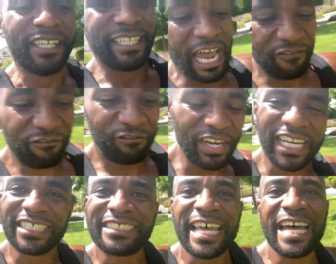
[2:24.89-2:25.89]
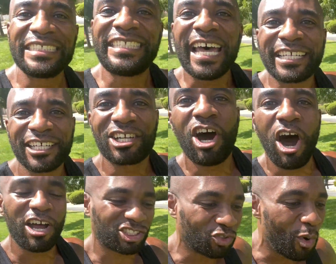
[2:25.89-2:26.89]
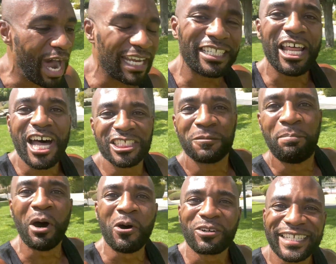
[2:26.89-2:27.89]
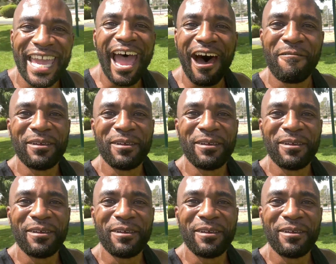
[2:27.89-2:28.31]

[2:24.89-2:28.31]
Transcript: that finished that Deck of Cards Squat and Lunge Boot Camp.